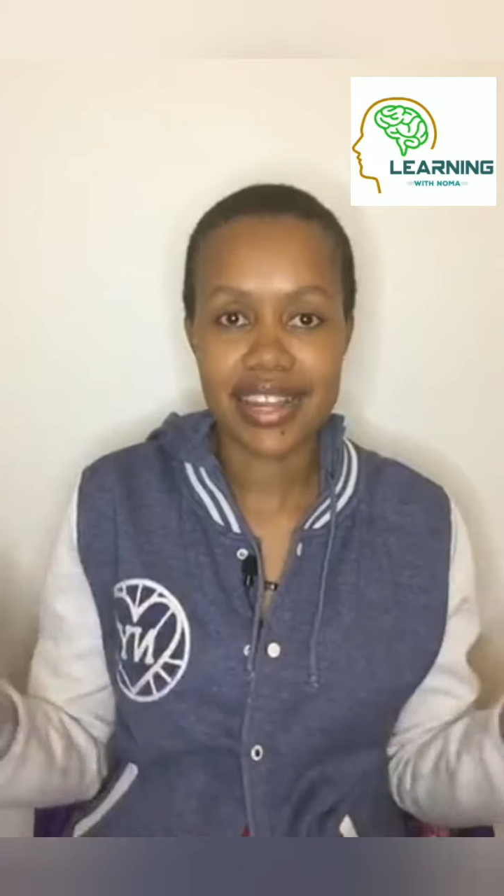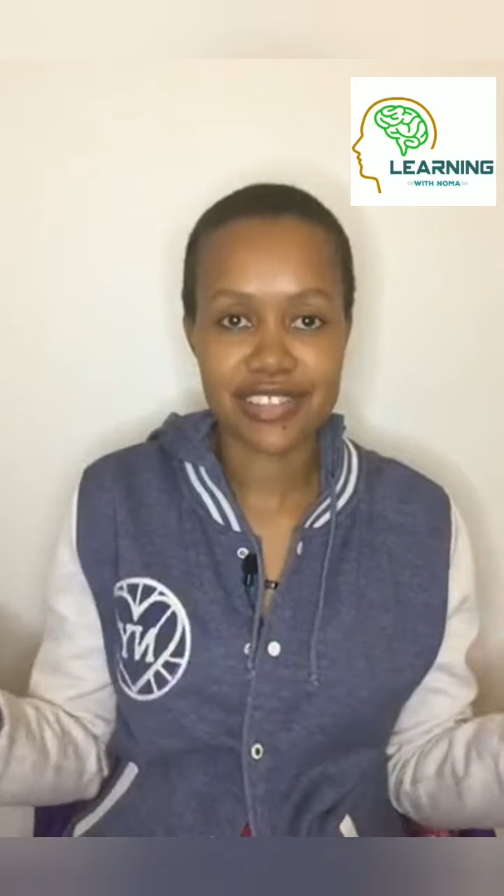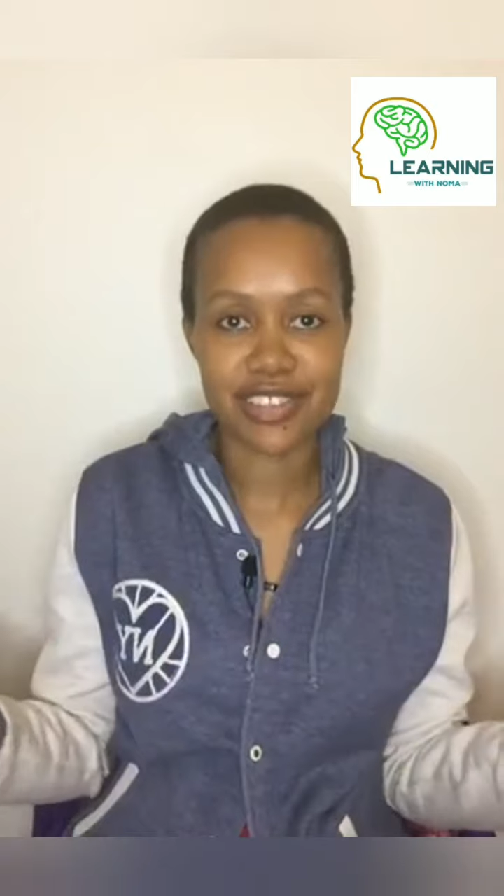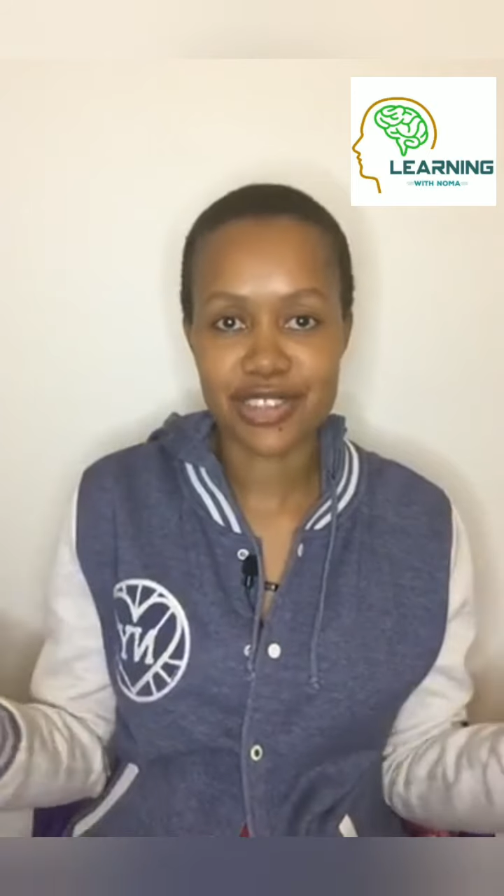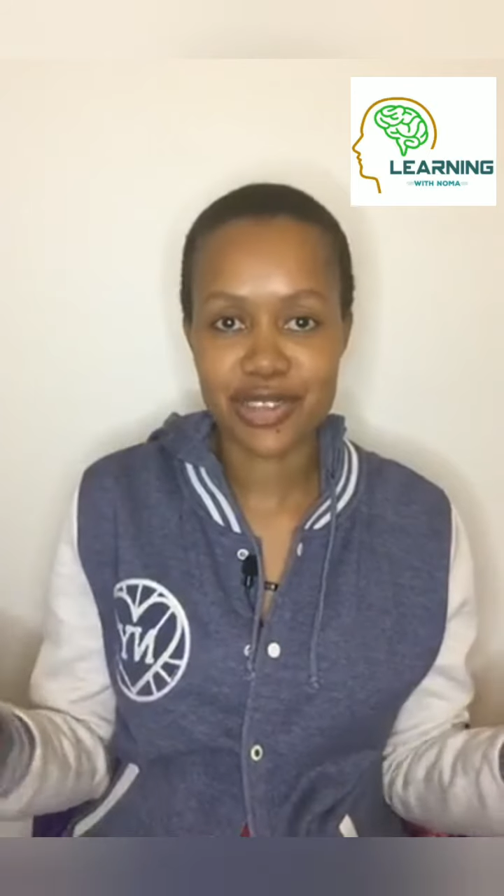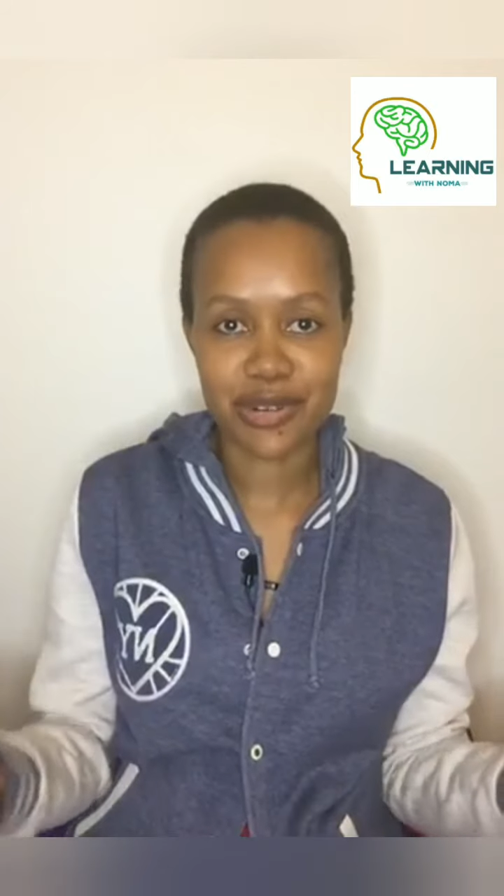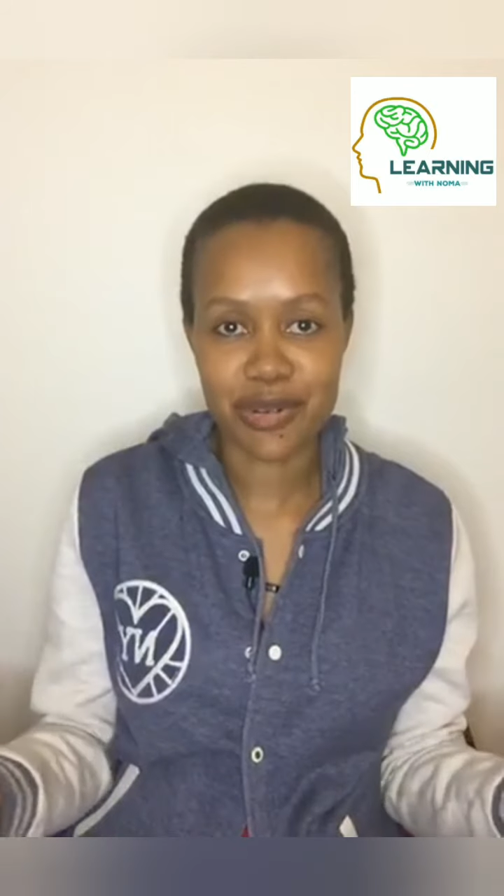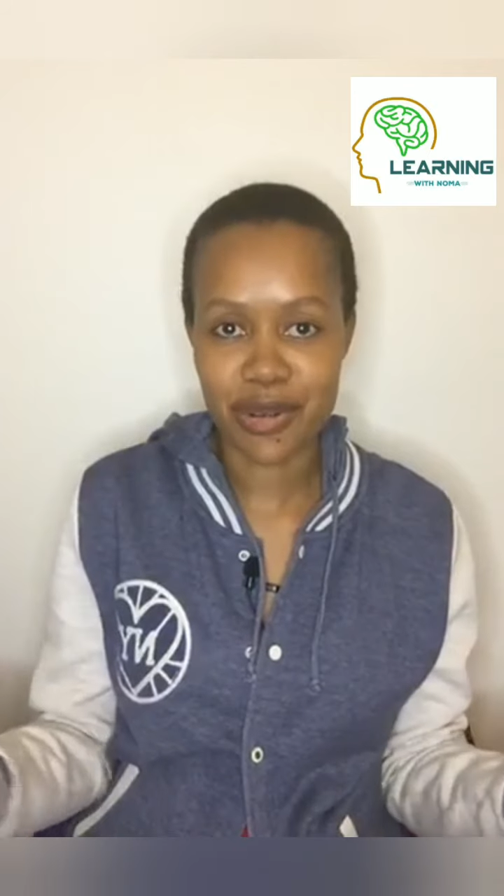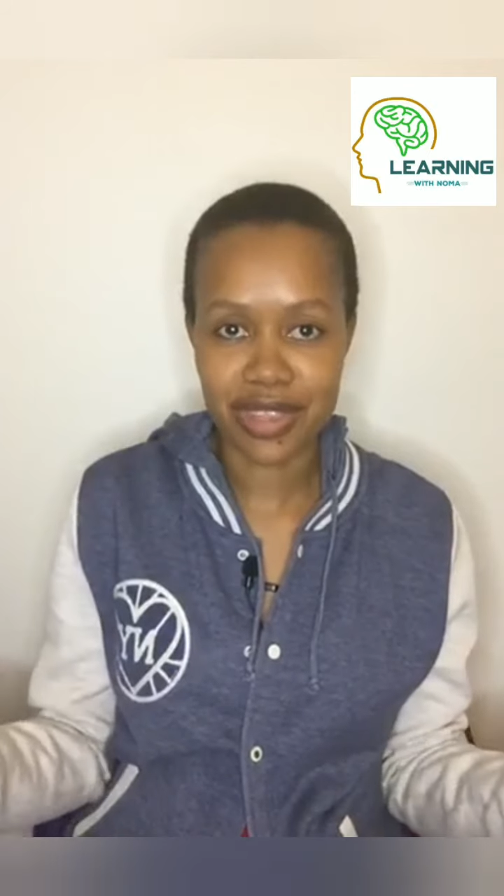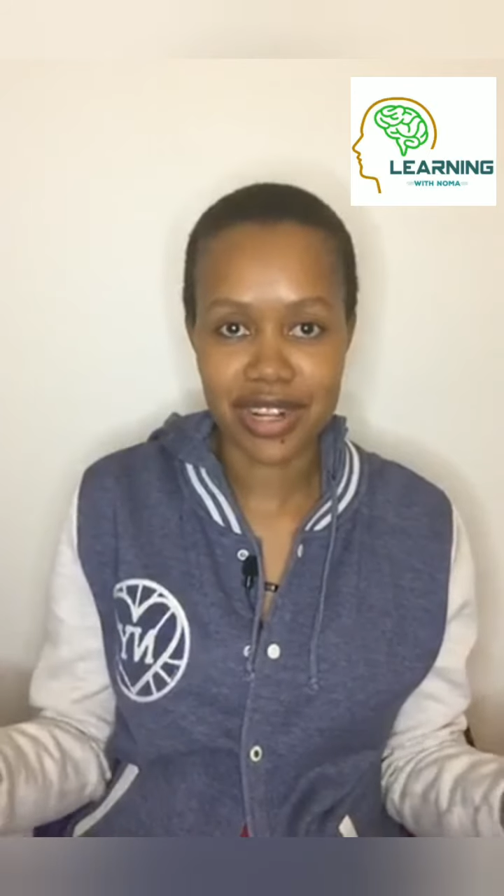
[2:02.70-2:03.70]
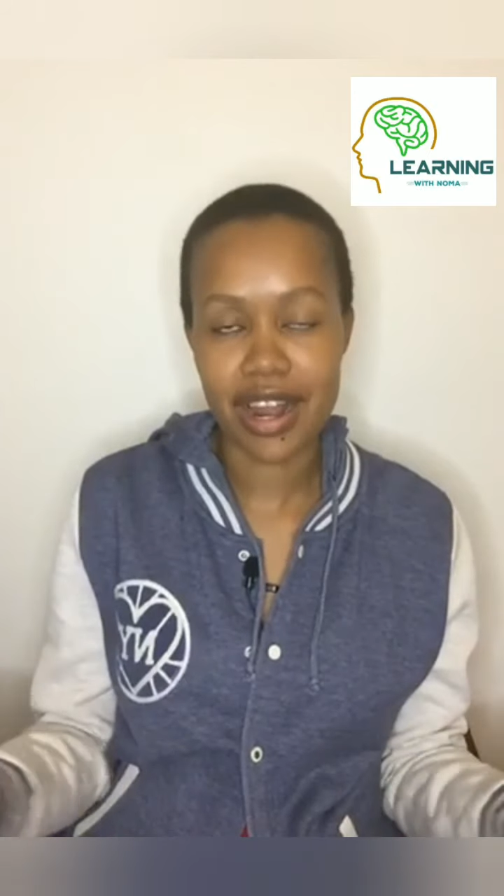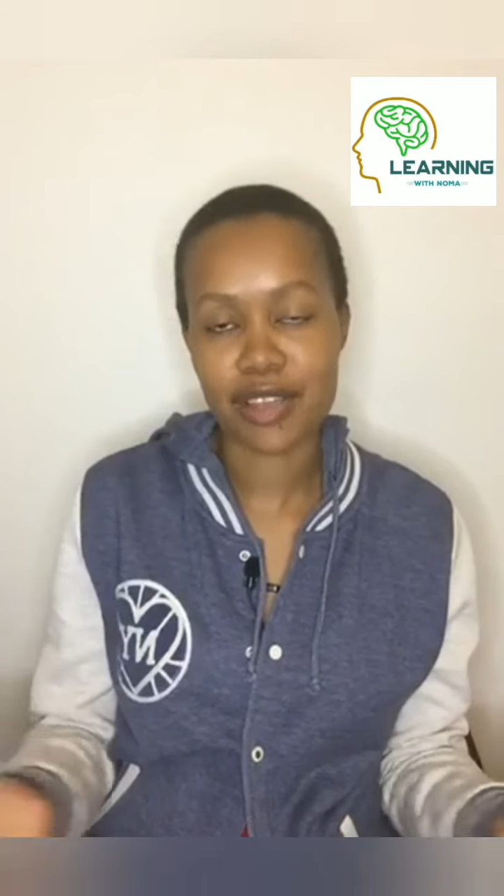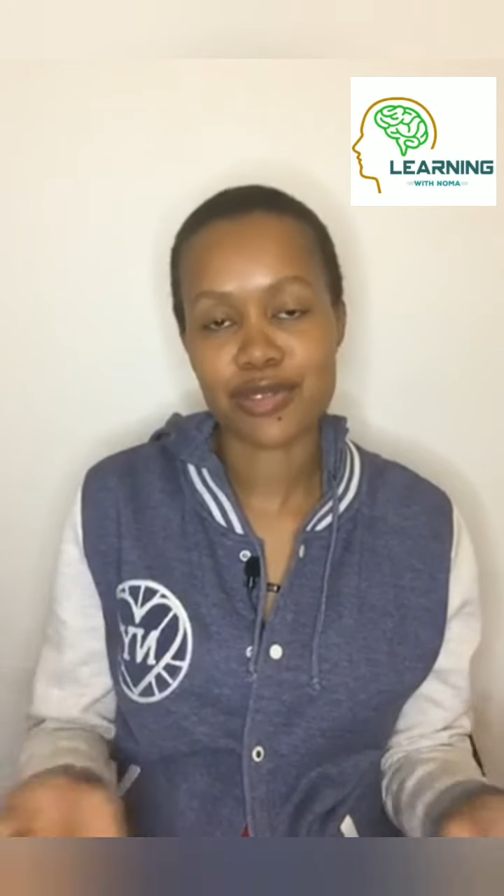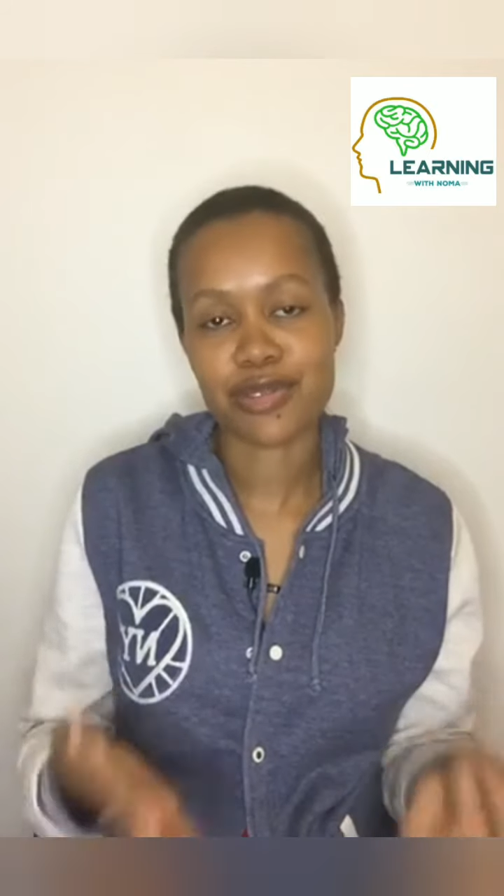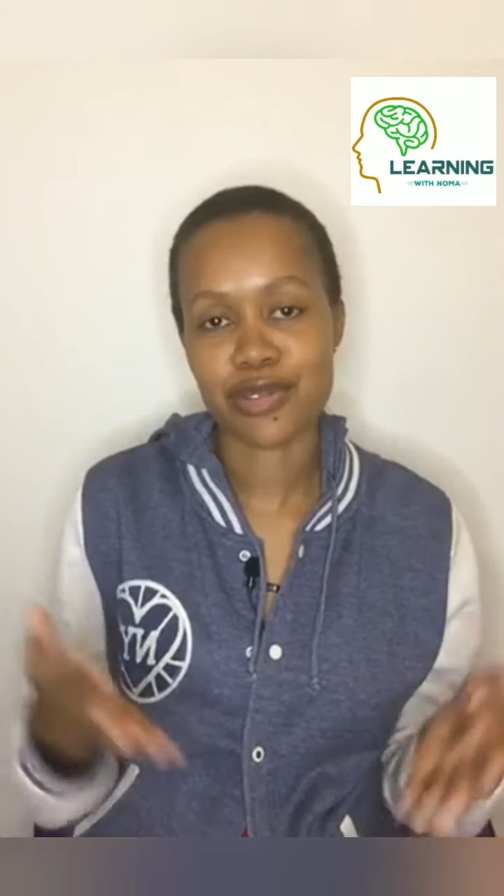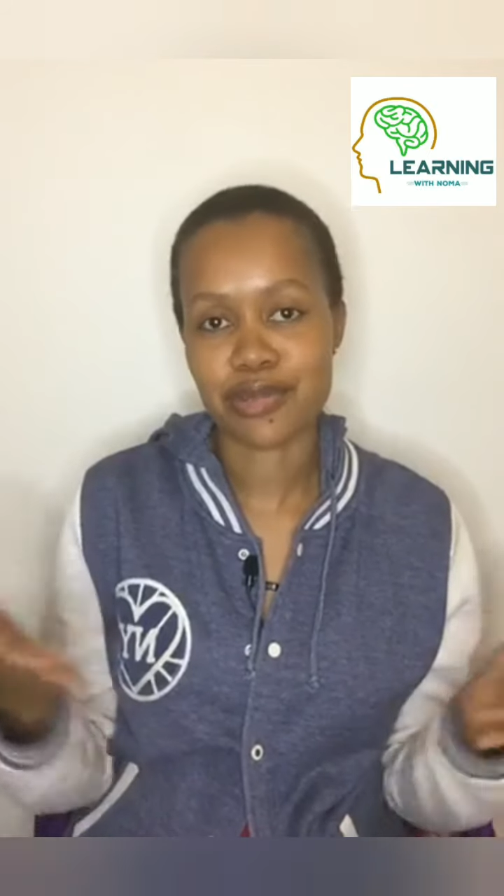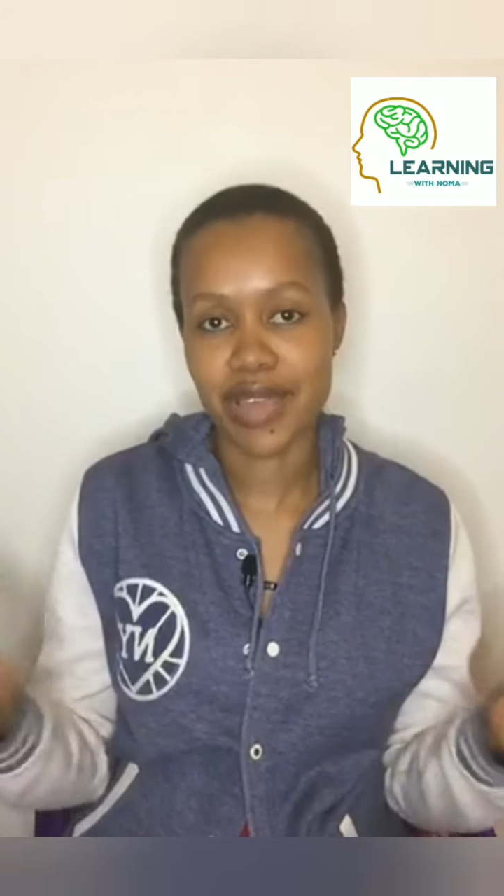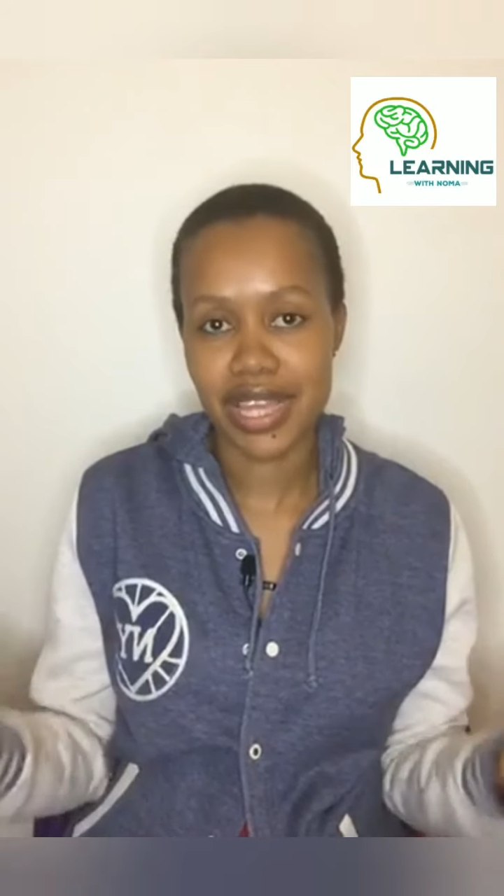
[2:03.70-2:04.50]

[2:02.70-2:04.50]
let's just grow the classroom